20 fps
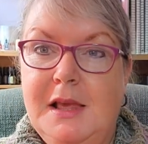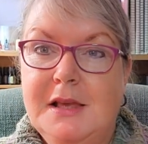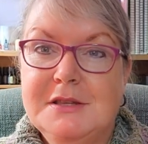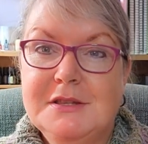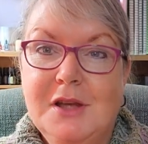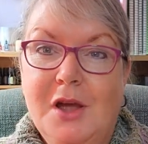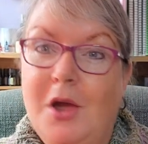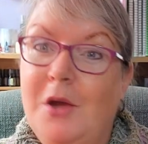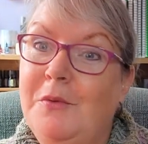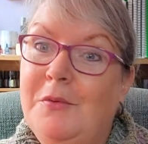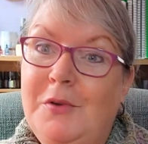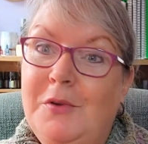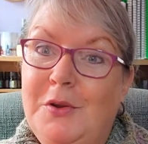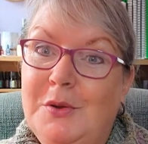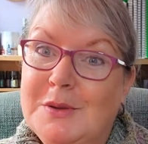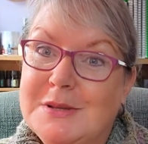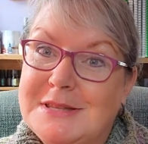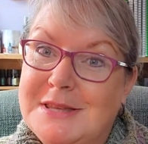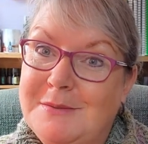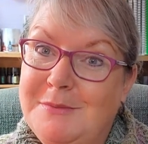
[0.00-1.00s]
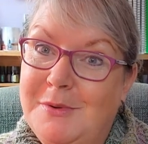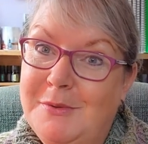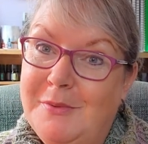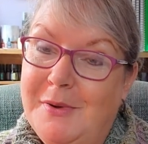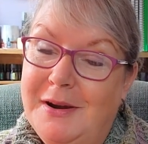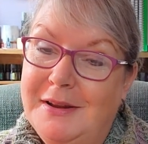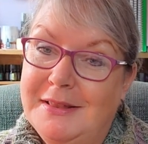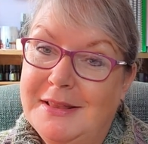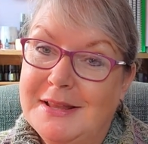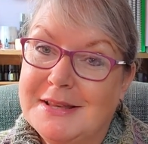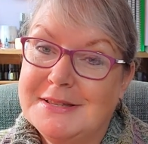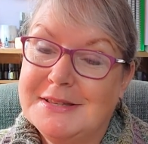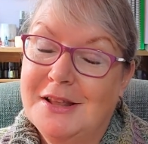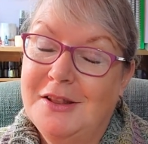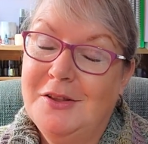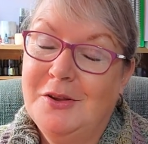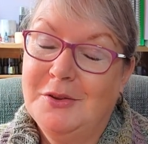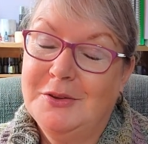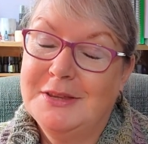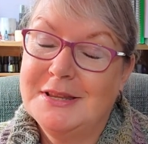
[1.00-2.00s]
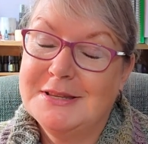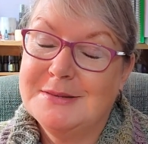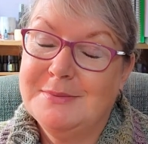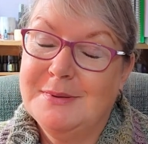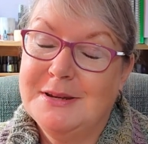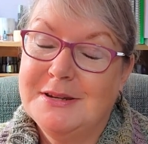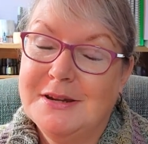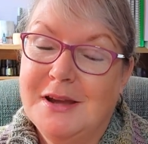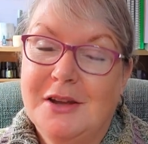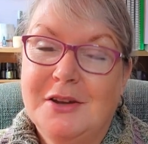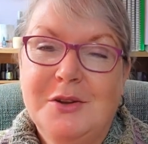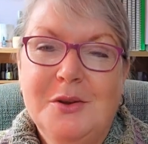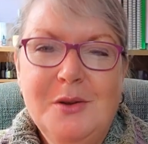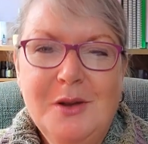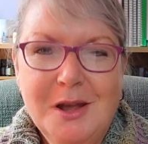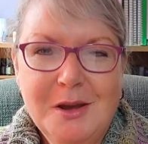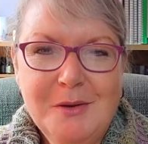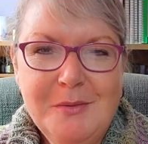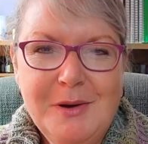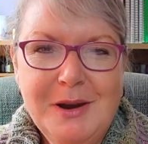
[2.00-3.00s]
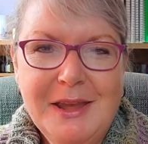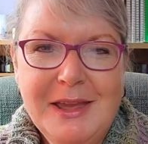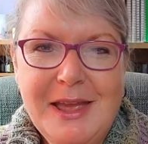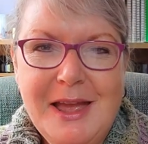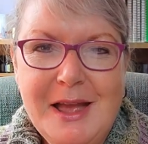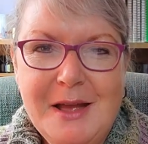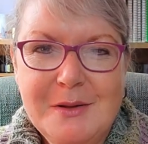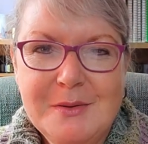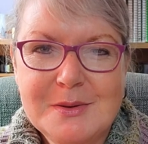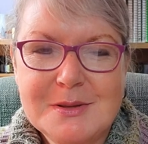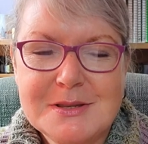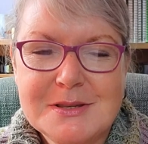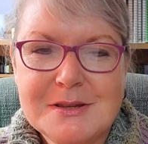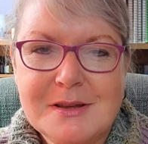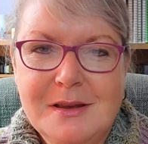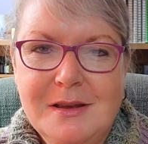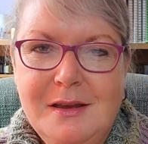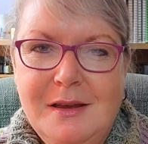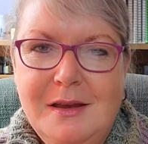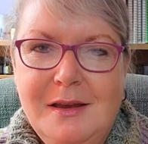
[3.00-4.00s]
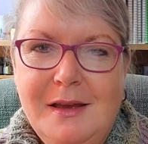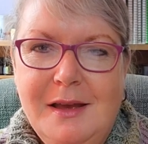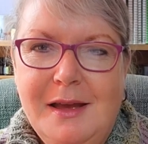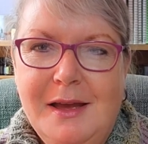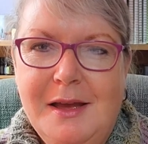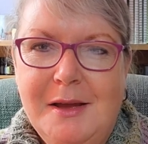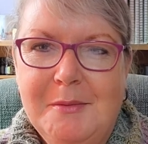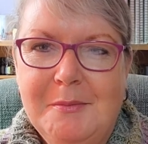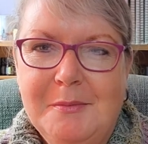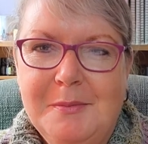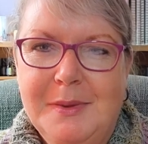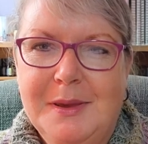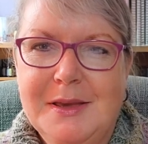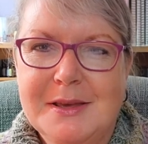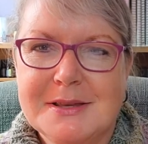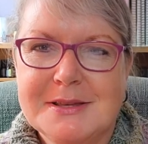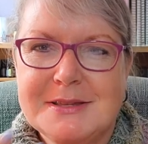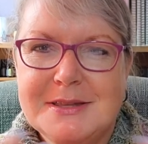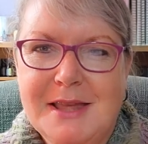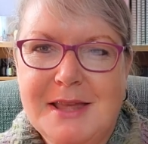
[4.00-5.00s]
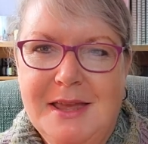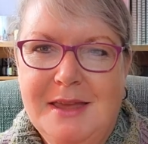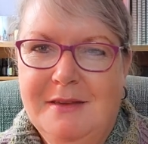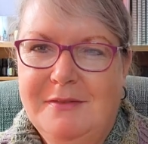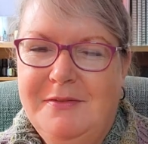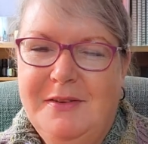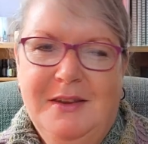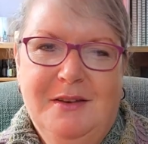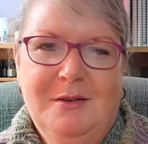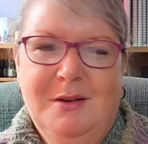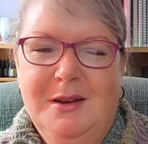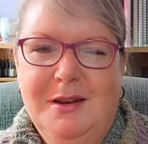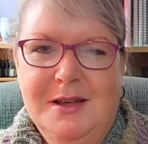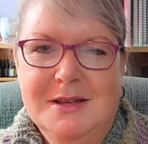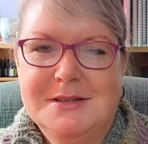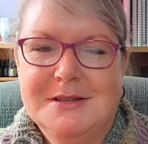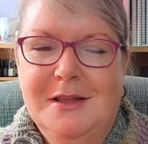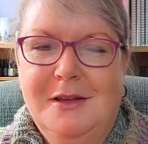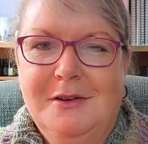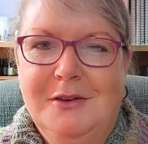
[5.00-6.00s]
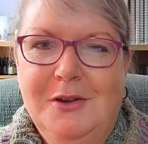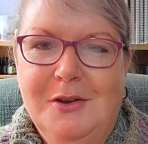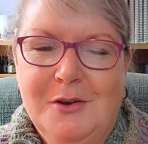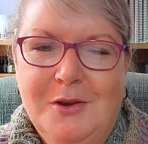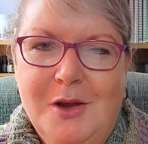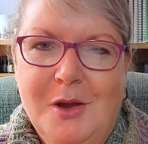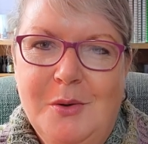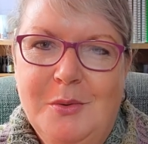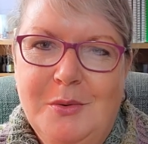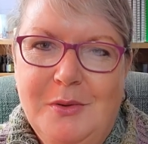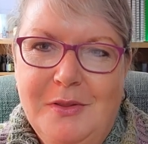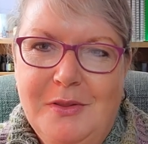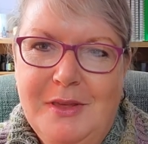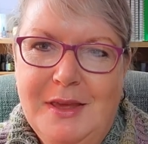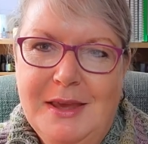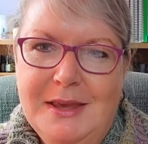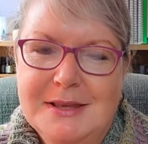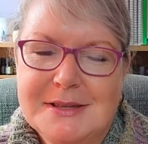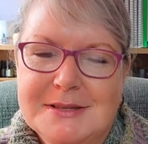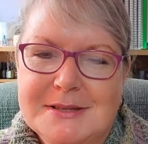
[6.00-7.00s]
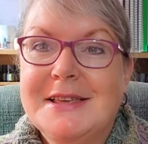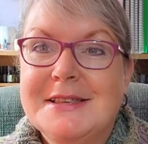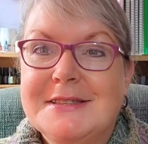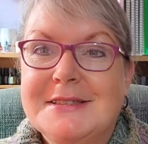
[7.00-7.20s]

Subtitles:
So hopefully you'll see me wearing this a lot this winter. I do like wearing cowls because they fit quite nicely under your coat and things.